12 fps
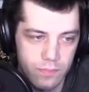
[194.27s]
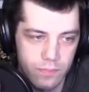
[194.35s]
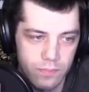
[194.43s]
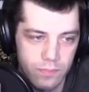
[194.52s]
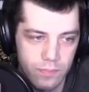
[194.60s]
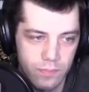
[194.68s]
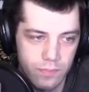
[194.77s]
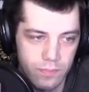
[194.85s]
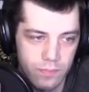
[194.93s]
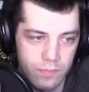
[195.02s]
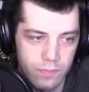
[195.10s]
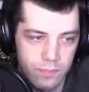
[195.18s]

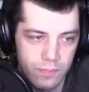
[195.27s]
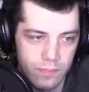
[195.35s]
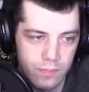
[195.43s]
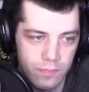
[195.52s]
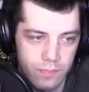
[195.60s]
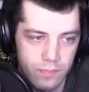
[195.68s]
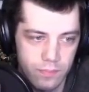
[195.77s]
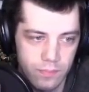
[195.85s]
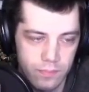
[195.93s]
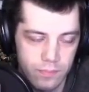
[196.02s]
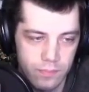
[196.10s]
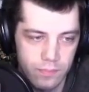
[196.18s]

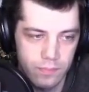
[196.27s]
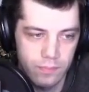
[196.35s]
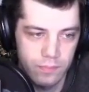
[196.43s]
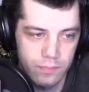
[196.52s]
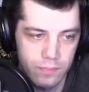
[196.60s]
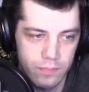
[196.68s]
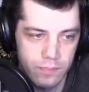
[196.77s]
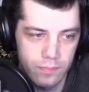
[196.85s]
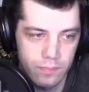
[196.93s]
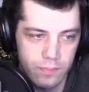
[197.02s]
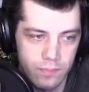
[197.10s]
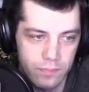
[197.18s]

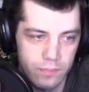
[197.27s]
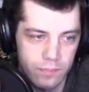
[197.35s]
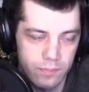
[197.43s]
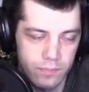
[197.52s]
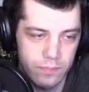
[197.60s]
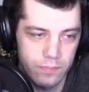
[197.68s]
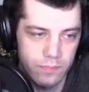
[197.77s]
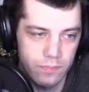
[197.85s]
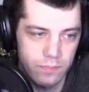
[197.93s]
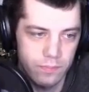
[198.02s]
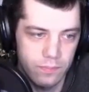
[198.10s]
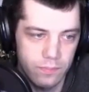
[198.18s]

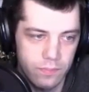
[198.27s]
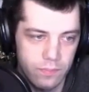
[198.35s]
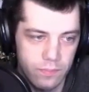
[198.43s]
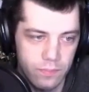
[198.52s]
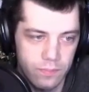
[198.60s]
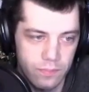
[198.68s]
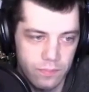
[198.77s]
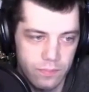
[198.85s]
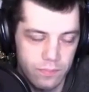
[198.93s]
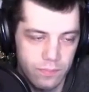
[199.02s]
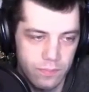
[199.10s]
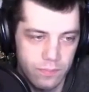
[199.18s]

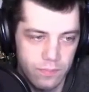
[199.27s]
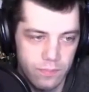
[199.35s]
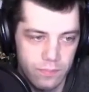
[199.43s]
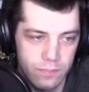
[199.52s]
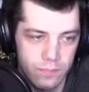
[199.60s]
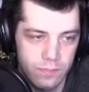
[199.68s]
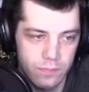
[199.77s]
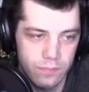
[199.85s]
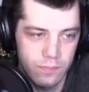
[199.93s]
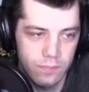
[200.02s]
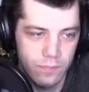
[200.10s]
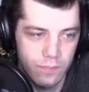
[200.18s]

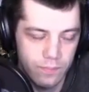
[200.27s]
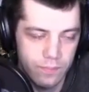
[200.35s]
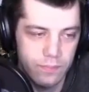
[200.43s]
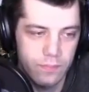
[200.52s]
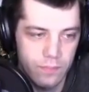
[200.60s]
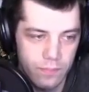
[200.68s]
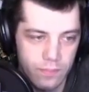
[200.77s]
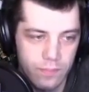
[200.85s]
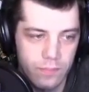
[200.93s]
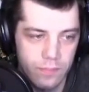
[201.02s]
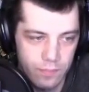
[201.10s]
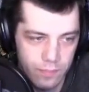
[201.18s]

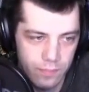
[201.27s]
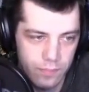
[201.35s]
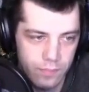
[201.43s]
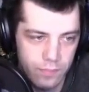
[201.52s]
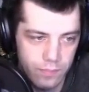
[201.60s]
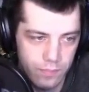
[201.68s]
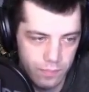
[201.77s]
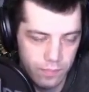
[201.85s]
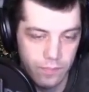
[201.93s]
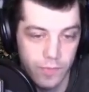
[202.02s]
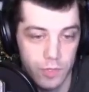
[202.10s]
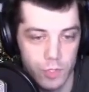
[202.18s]
[no speech]